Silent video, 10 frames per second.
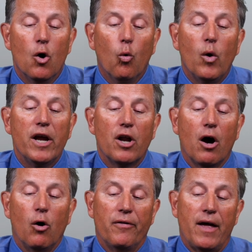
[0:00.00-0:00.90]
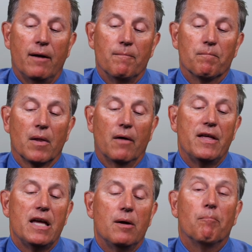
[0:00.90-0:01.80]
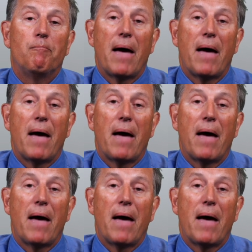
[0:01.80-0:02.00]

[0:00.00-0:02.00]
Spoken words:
We know that the